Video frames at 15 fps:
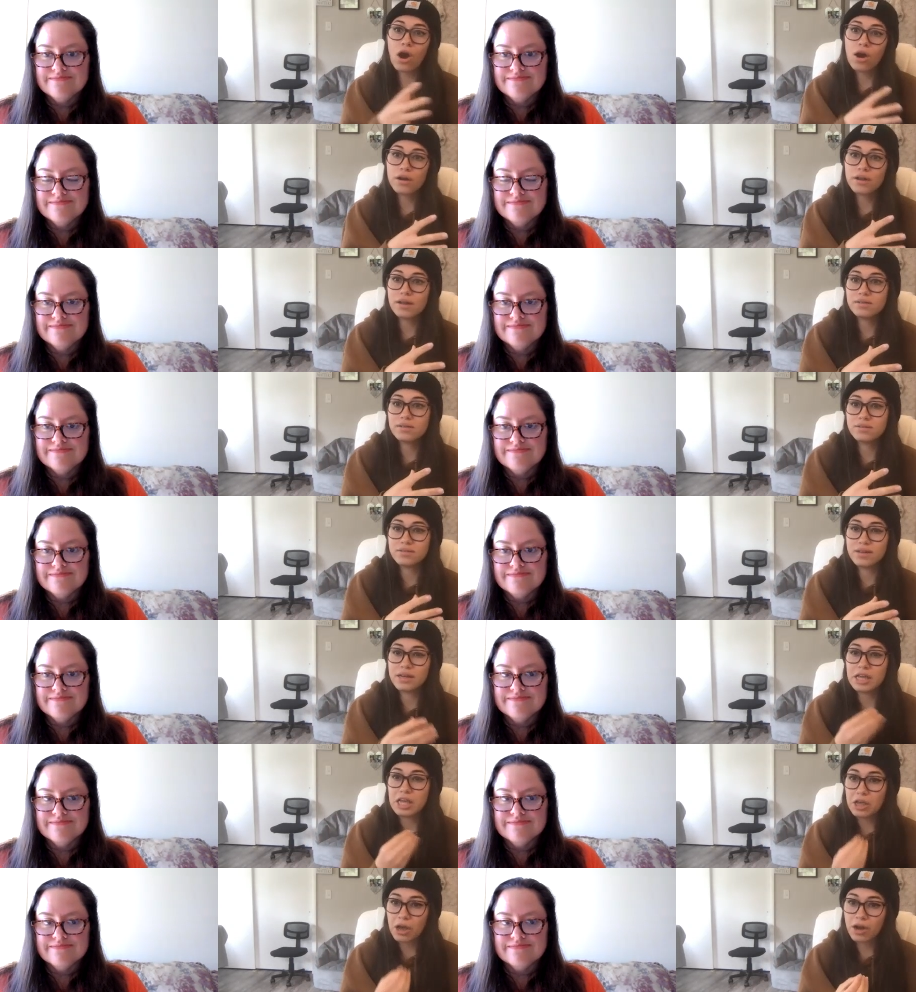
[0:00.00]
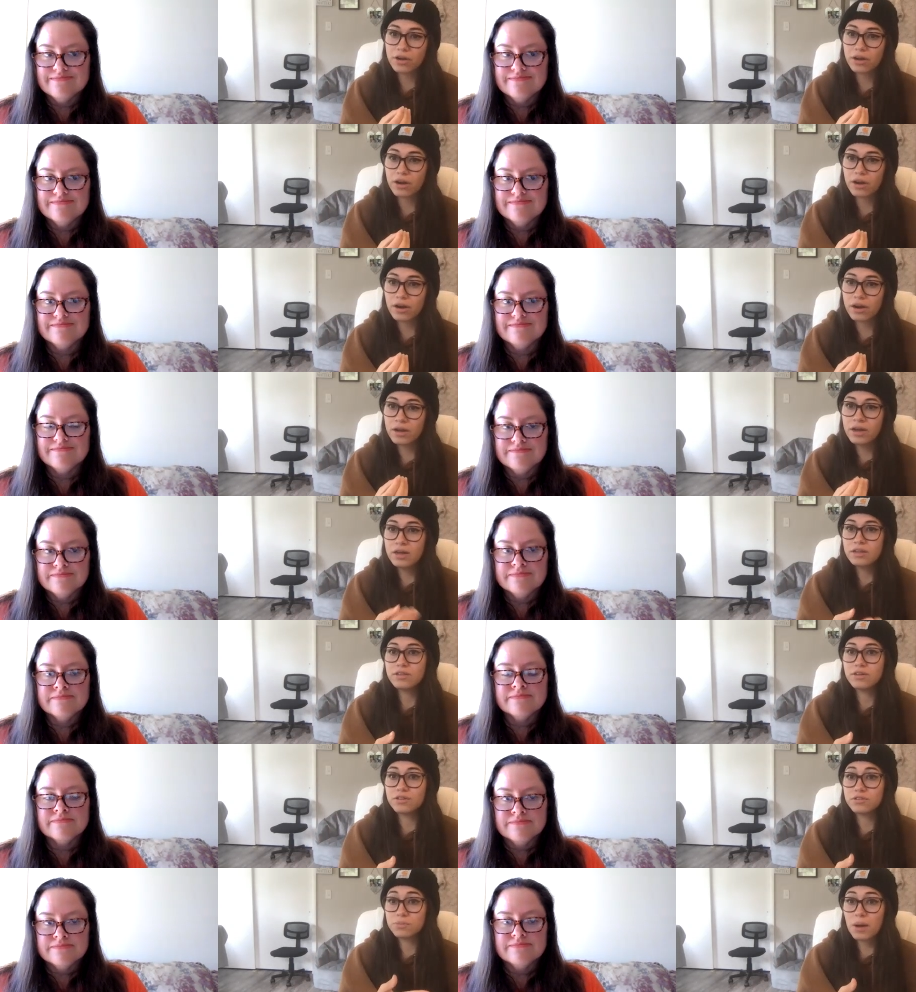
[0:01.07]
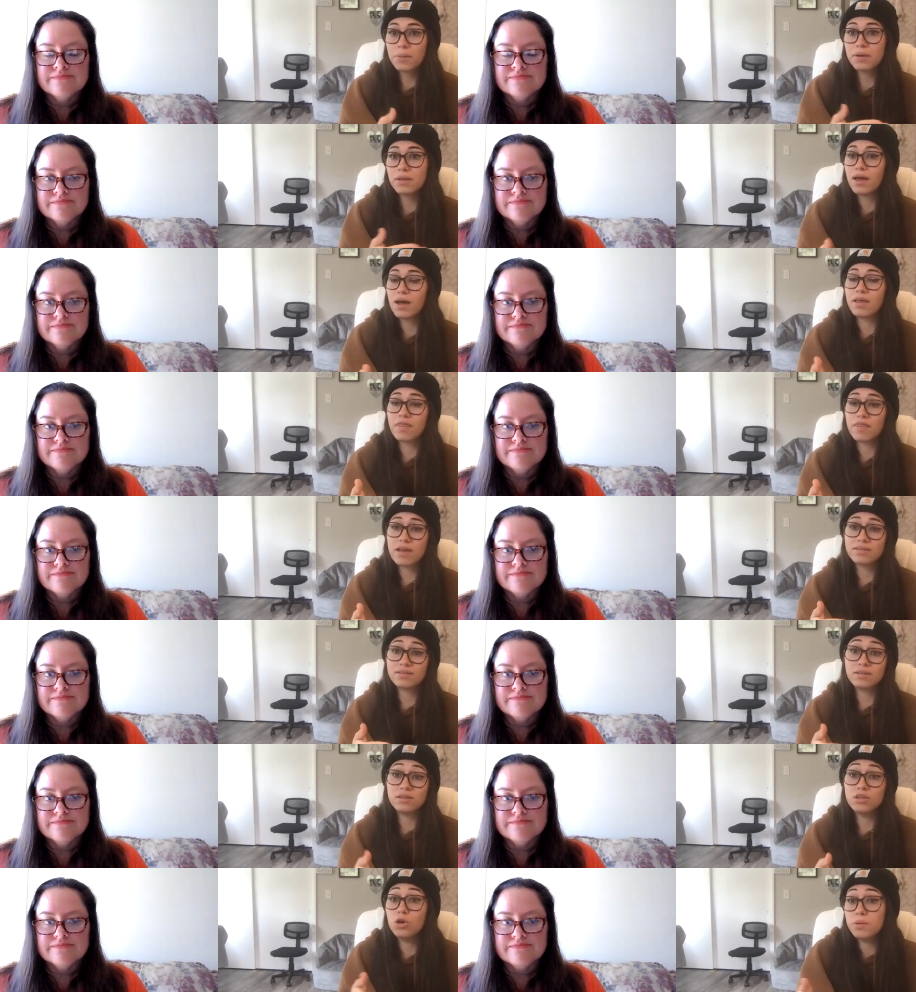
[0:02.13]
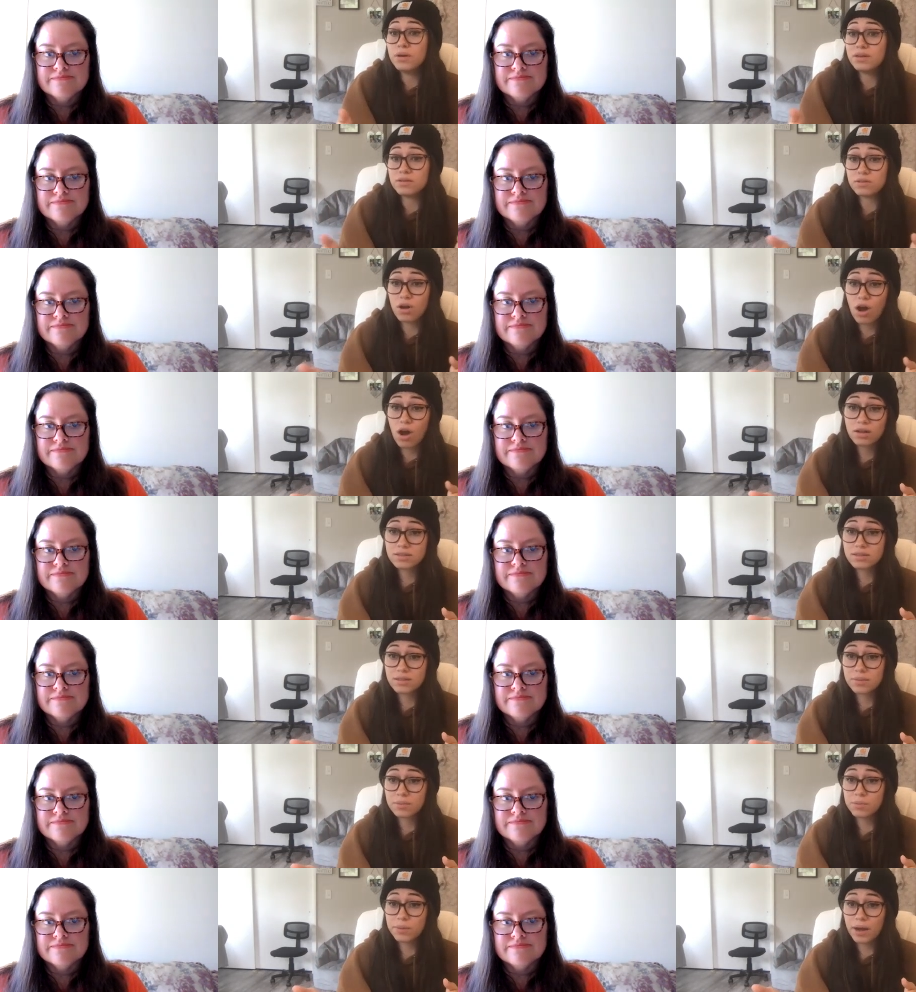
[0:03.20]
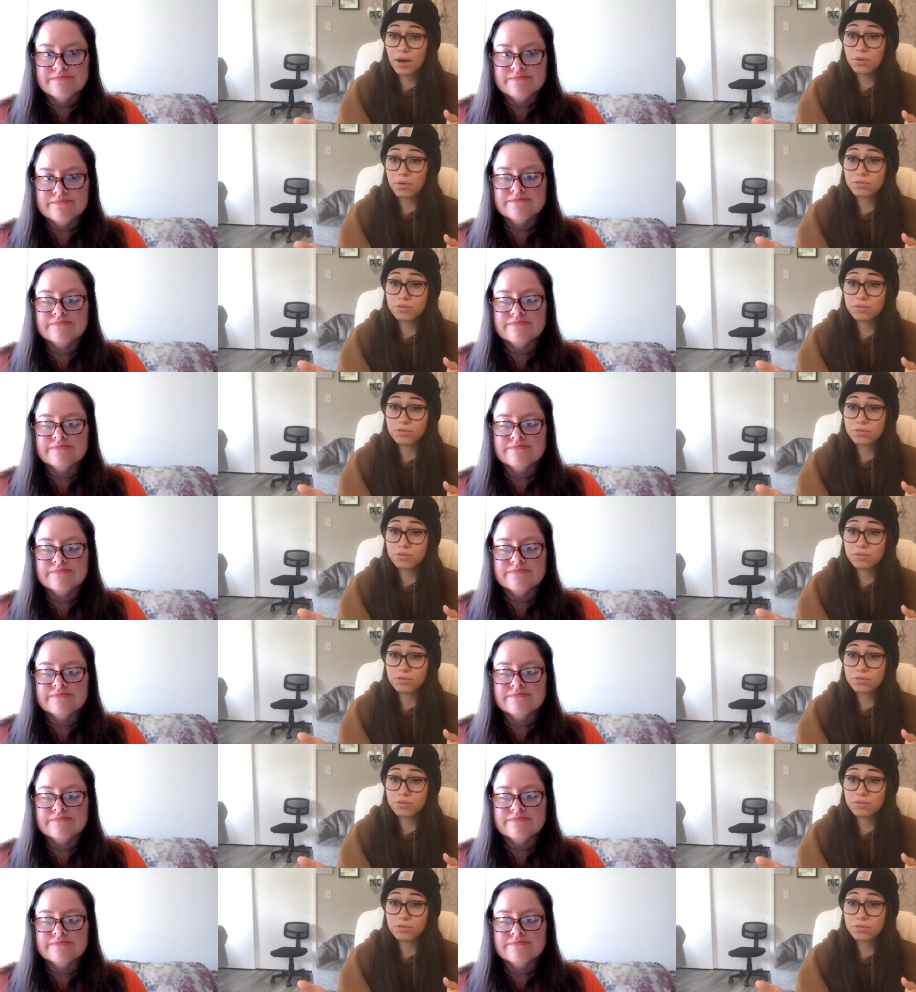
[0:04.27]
Speaker 1: audience is like younger there's probably a lot of things that nobody's talked to them about.